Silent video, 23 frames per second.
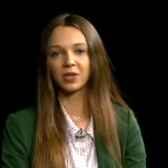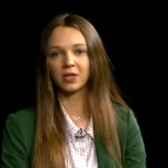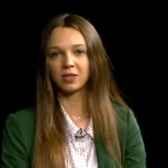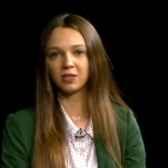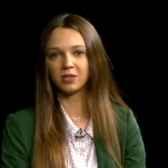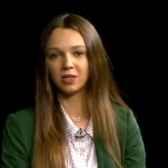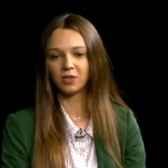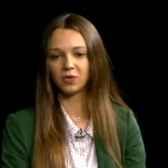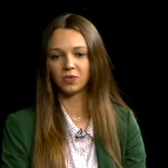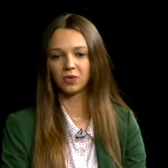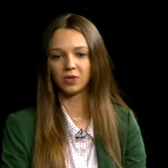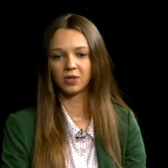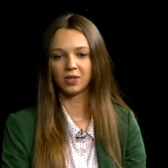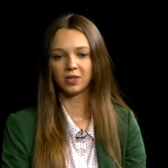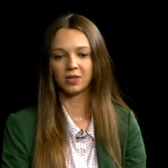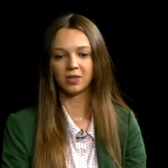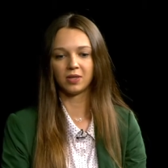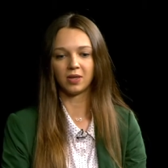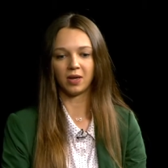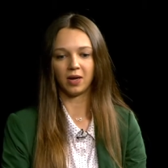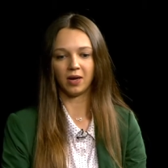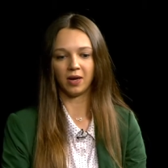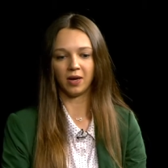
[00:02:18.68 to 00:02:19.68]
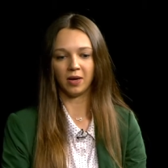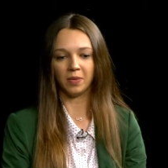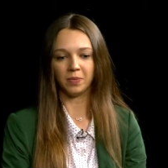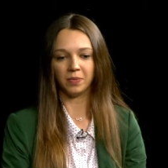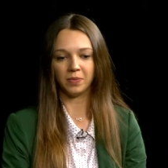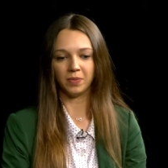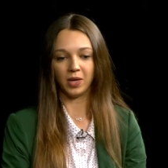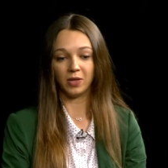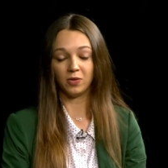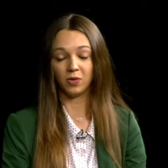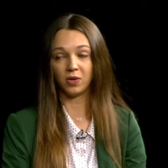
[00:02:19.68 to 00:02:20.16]
considering um,
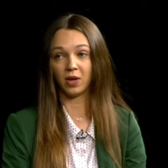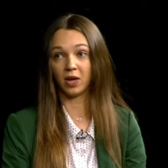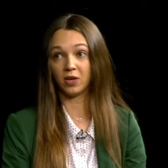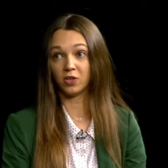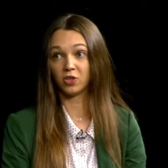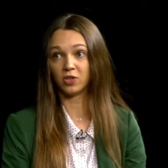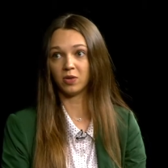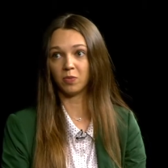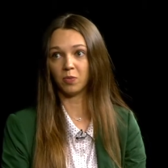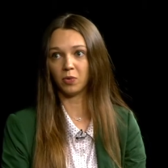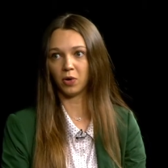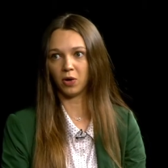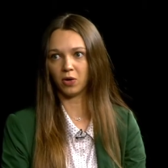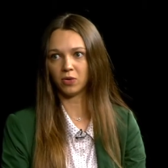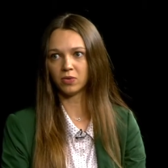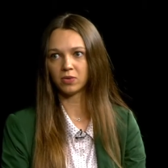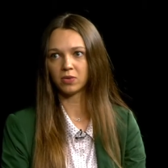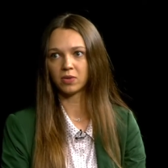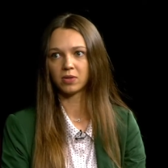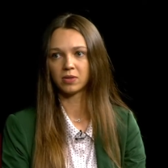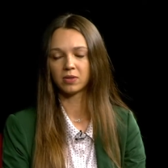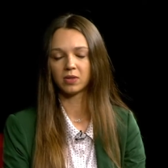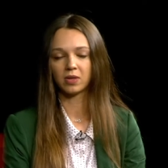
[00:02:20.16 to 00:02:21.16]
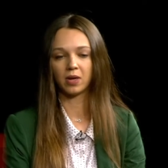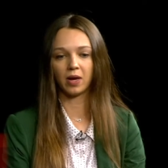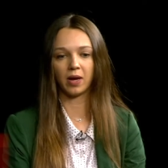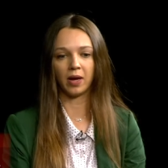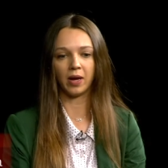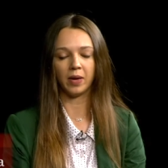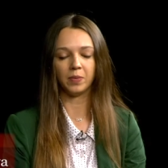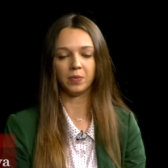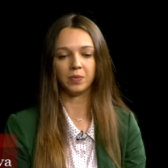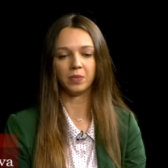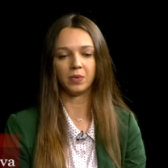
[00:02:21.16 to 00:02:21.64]
education abroad, mm
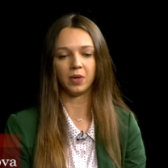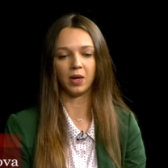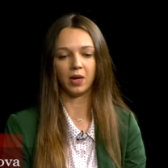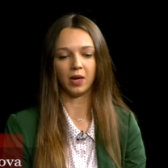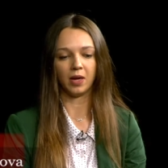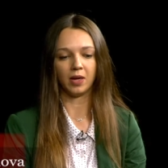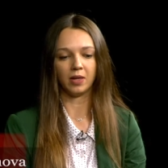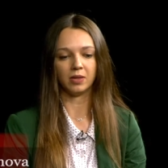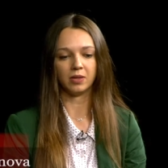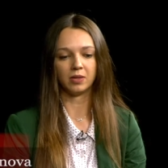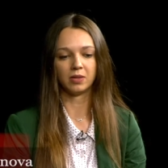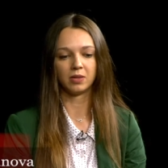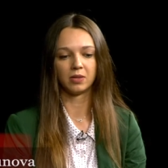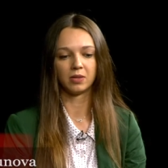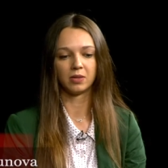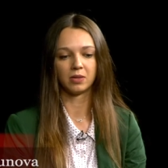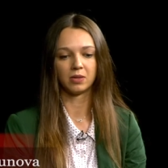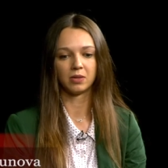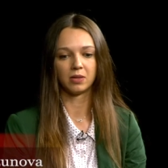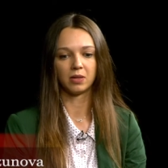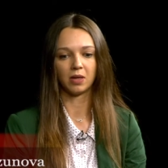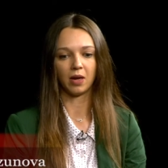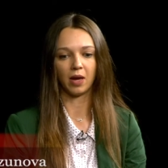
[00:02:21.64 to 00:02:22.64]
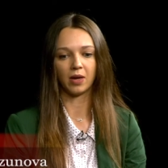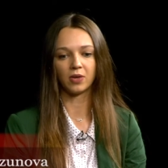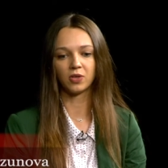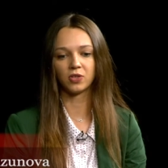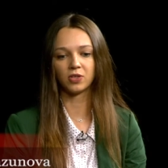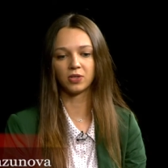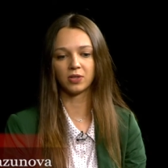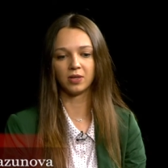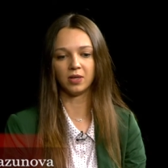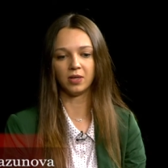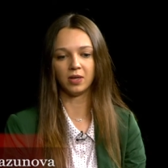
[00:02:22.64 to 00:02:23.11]
-hmm. um, and
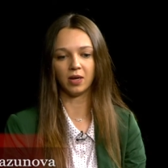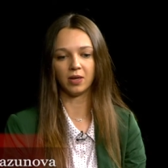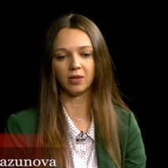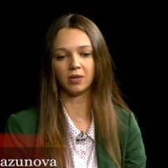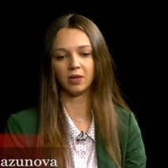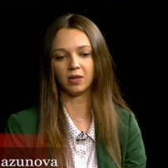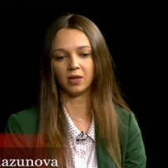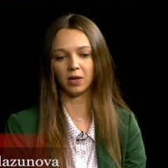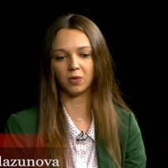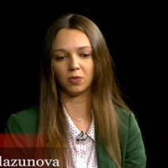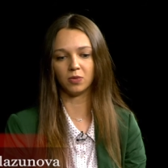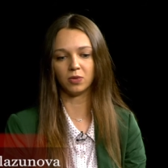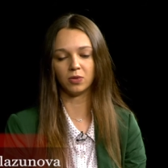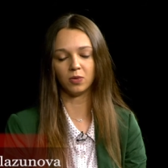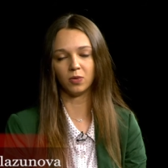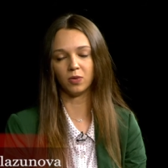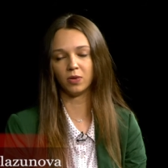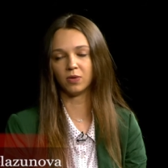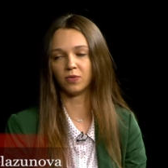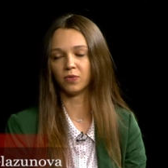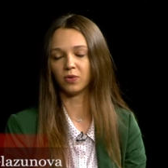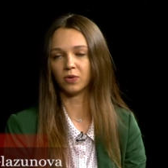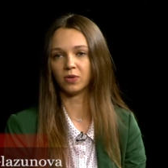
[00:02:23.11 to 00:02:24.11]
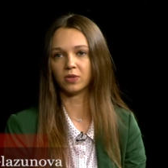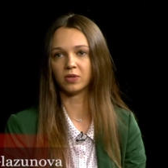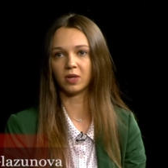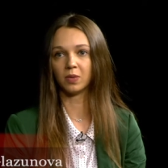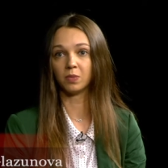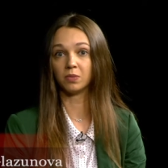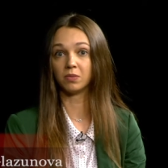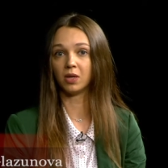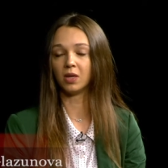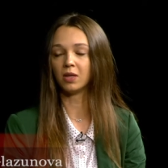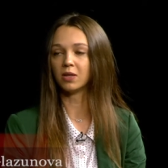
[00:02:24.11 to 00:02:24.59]
actually, I think I was looking for
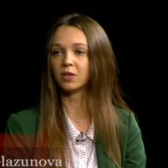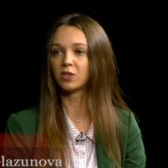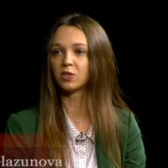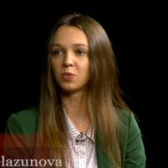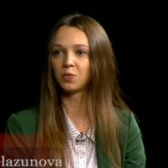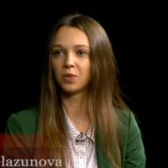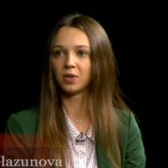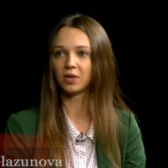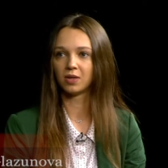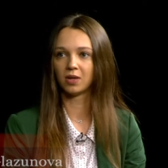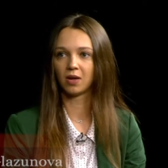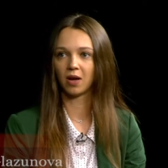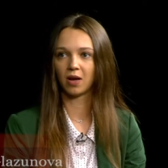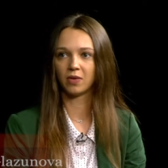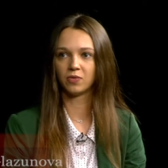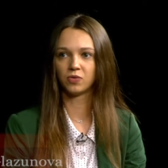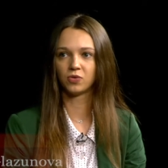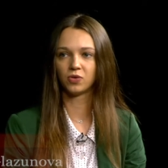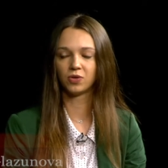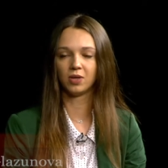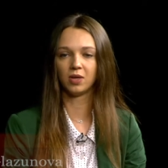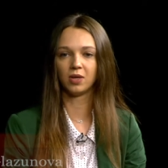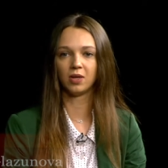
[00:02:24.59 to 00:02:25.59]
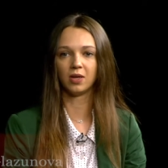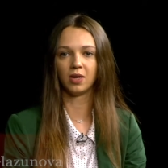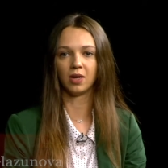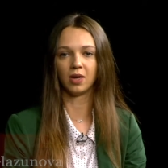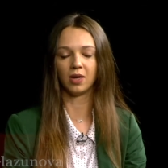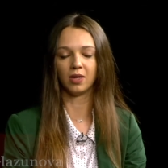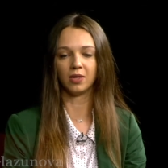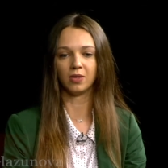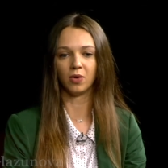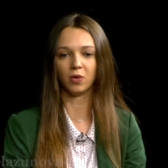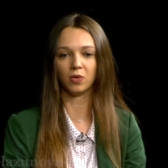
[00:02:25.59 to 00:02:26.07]
some English-speaking country
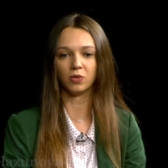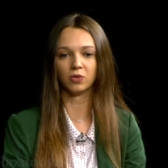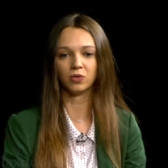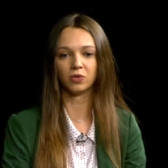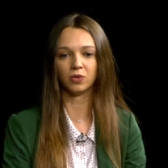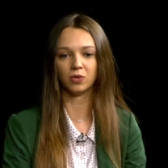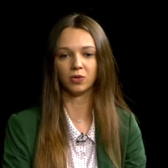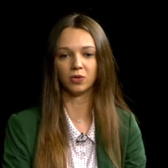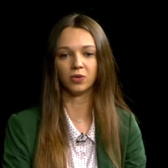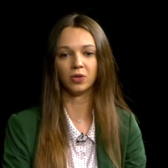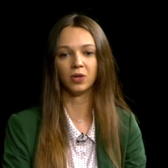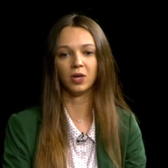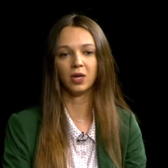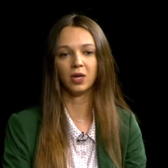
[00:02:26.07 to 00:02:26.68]
and also